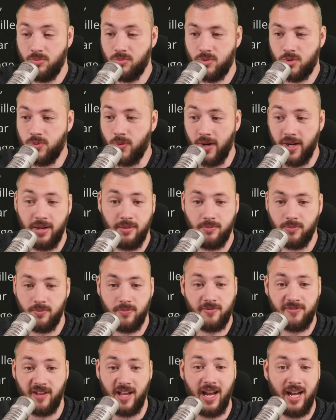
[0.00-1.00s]
20
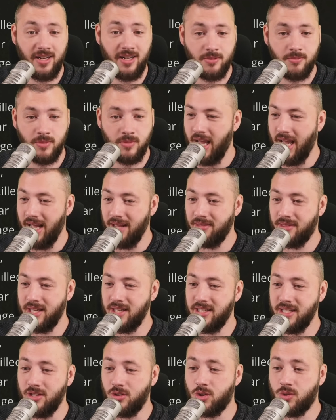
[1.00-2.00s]
flat, and they
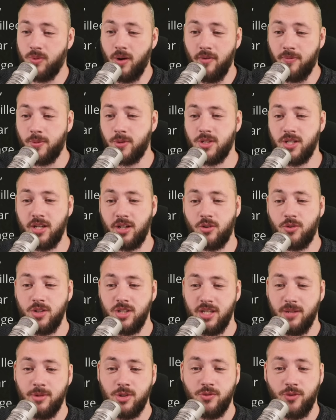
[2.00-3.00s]
deal 12% increased
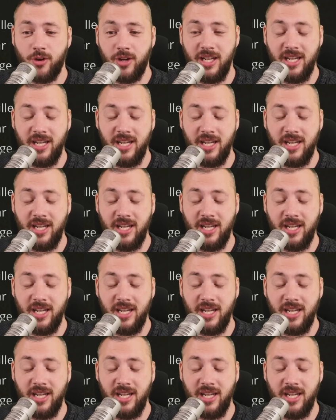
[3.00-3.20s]
damage for